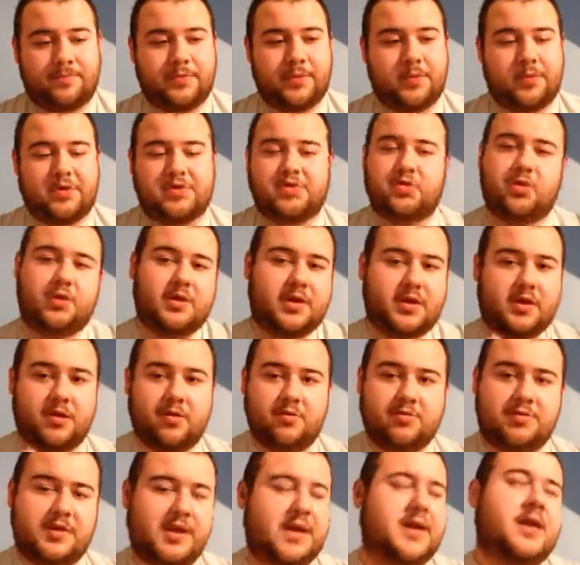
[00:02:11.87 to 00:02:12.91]
which will
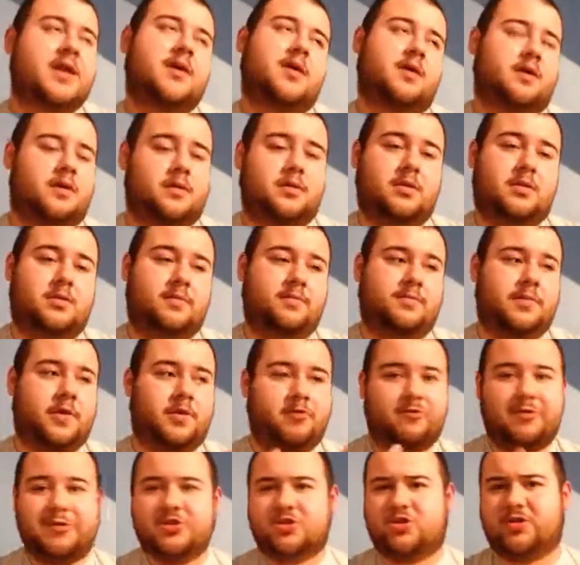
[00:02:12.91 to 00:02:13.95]
include the
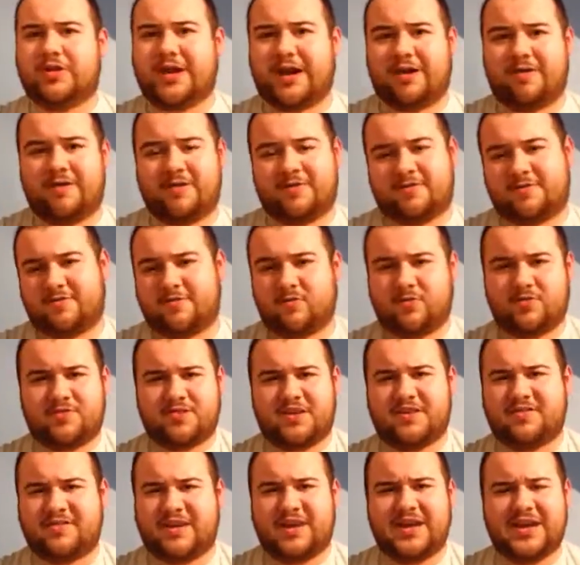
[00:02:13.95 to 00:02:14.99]
original characters. There were
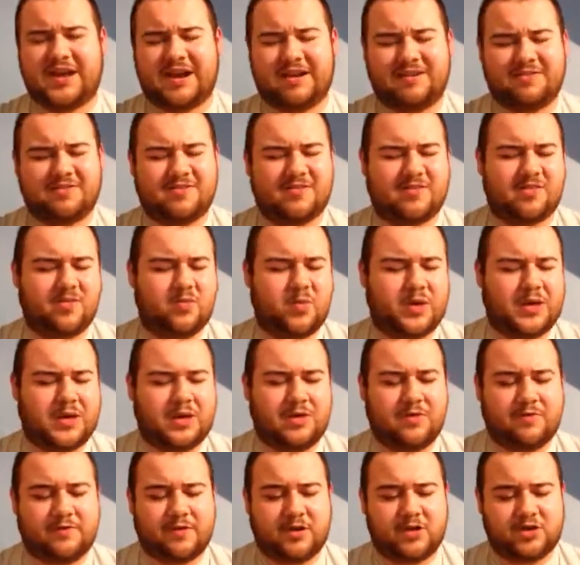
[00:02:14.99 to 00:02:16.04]
16 characters on the Wii
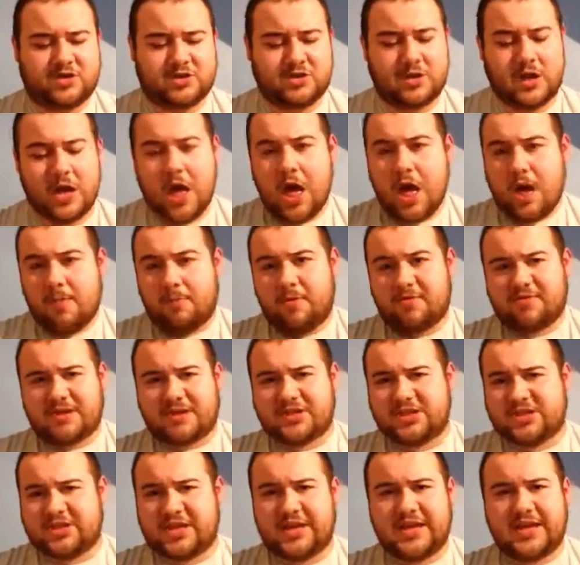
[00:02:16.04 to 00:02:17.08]
U version, but it was
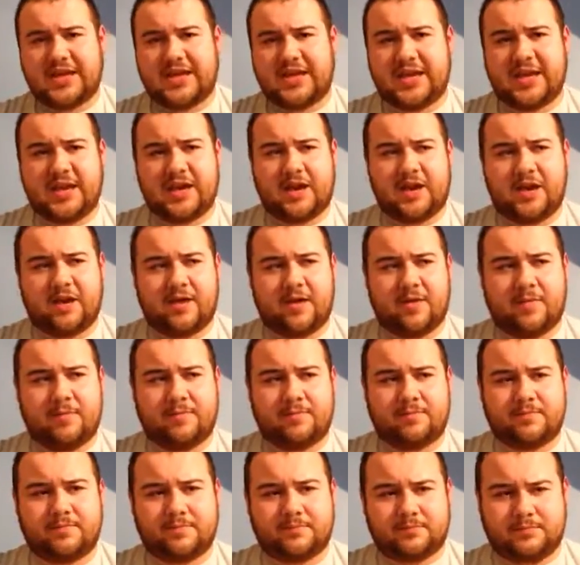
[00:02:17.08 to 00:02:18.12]
actually
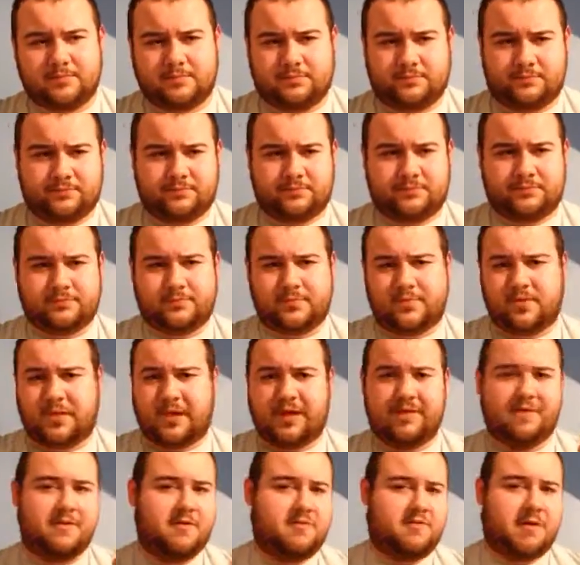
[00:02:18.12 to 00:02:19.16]
around
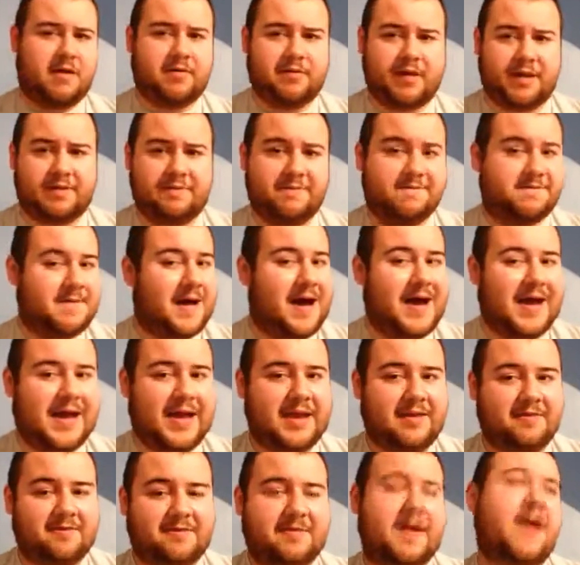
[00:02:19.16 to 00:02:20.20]

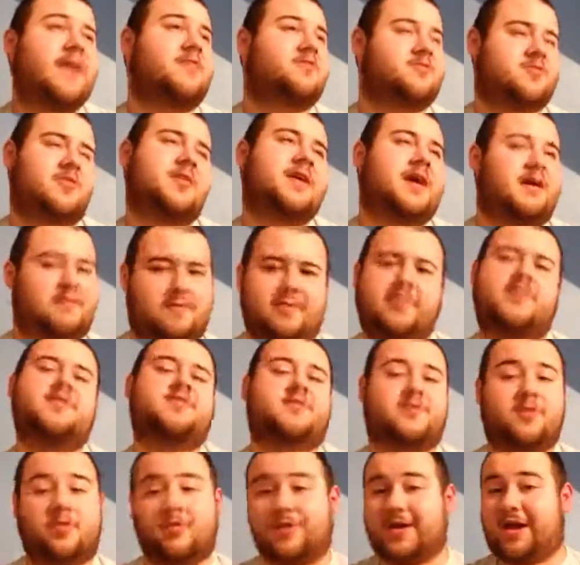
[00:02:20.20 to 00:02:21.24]
5 extra
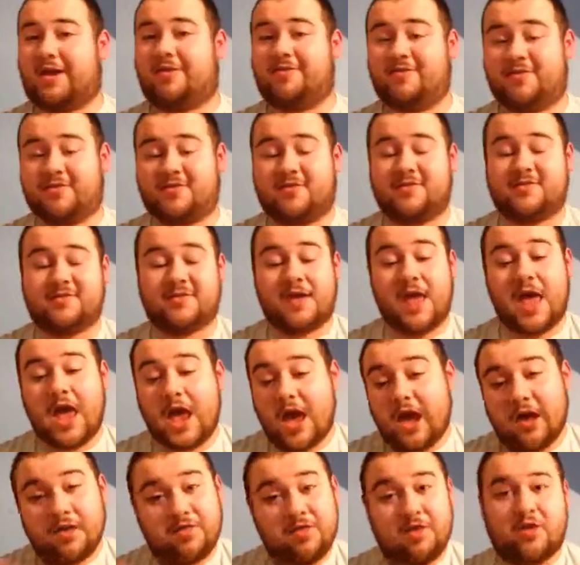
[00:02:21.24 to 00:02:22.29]
characters, new characters
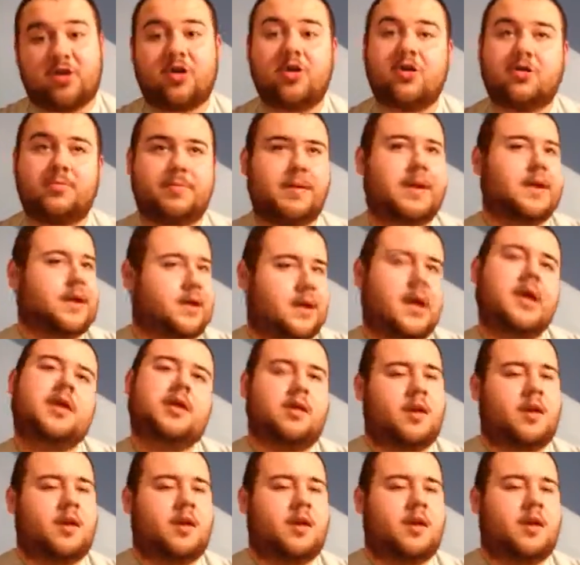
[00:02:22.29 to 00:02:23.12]
that are going to be